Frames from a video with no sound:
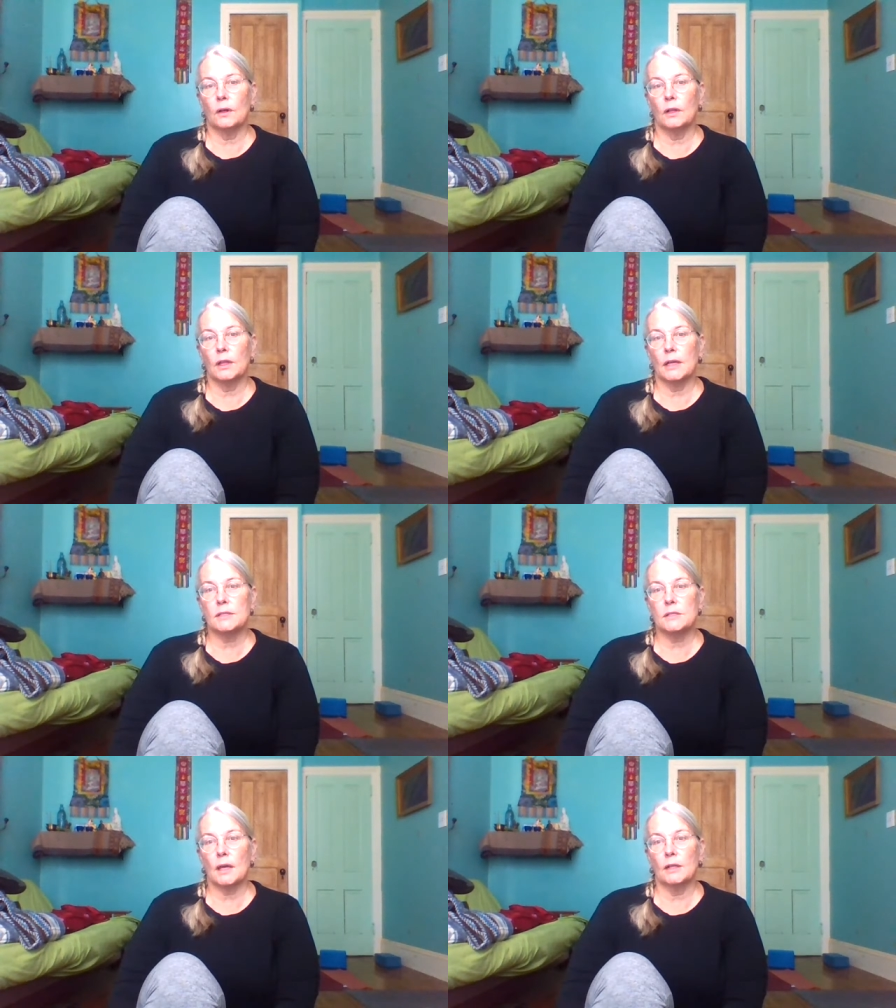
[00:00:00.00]

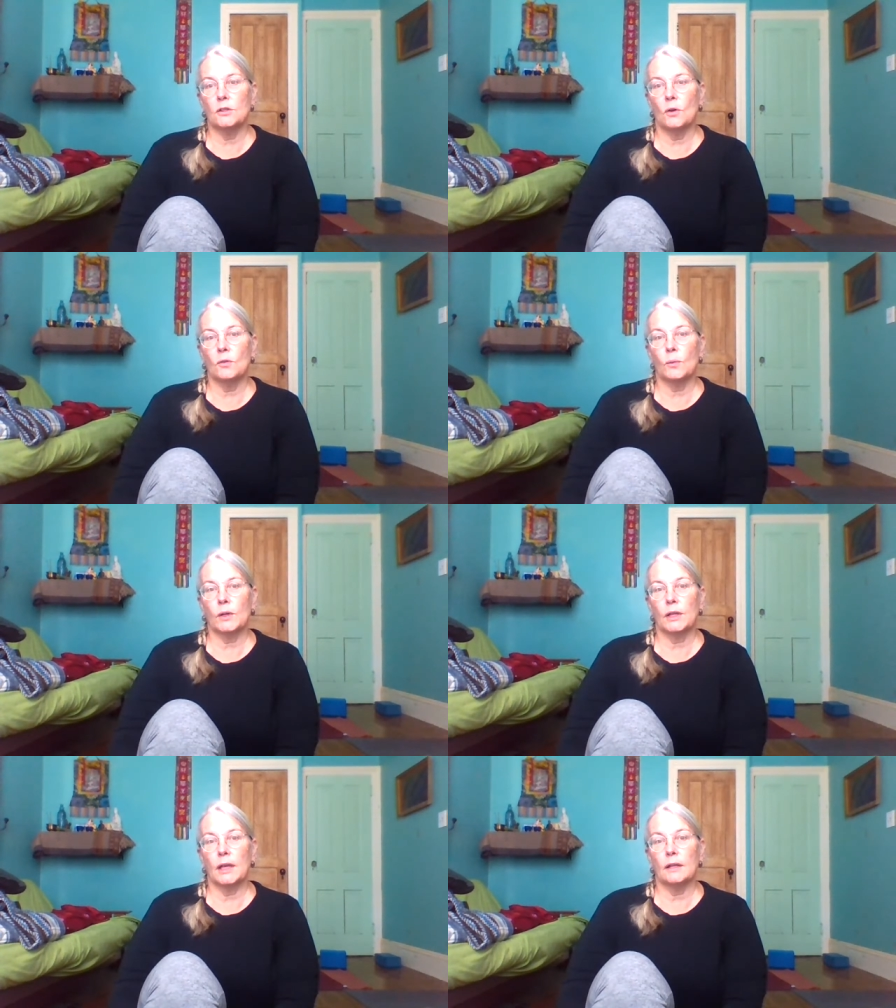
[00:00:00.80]
unless I know that we're
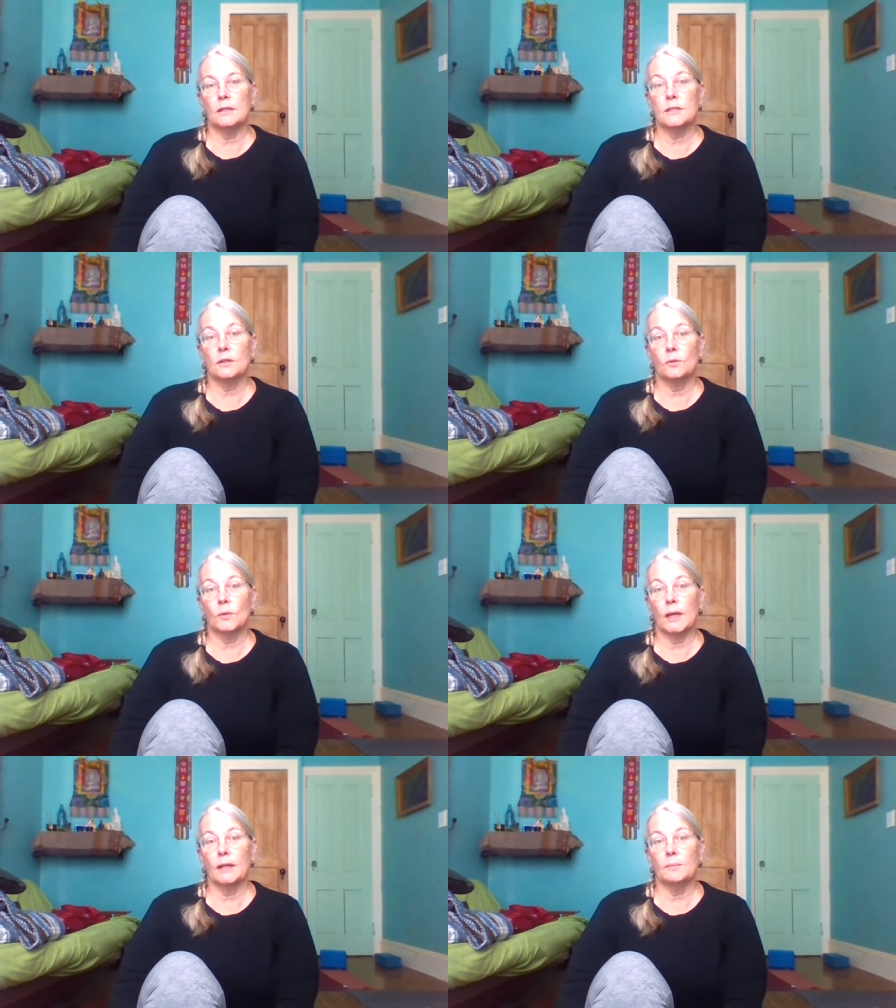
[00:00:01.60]
going to get a ton of
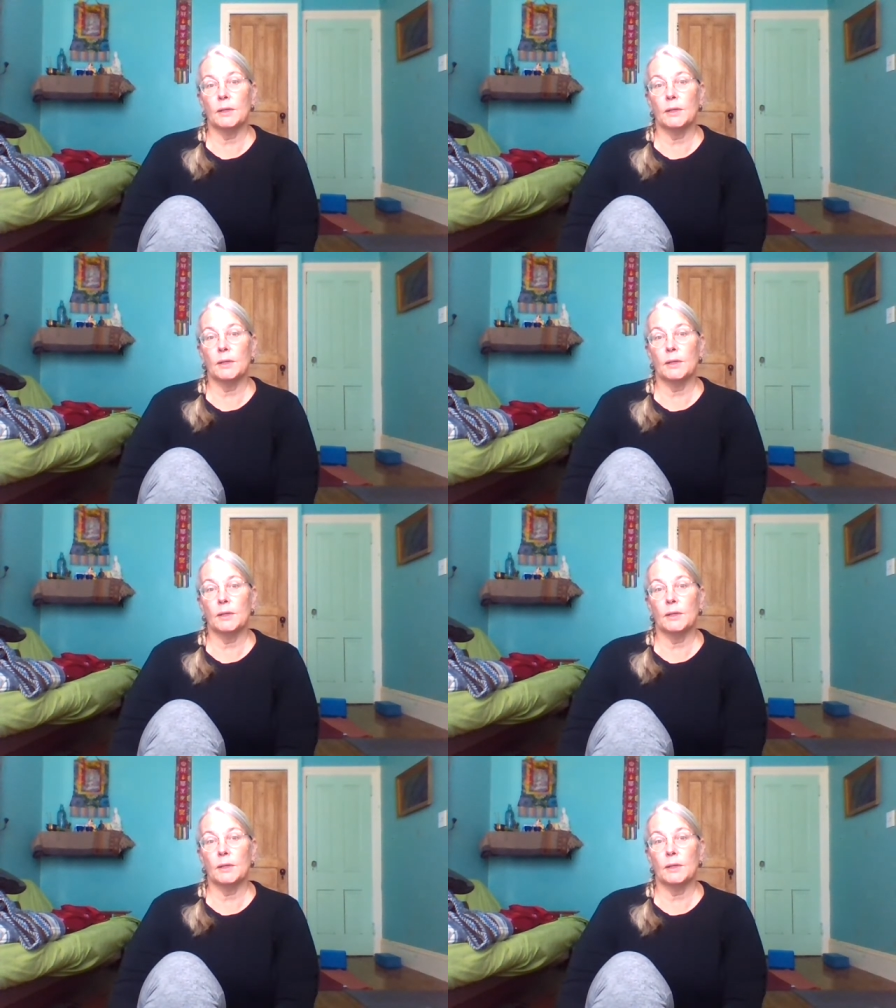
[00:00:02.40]
rain,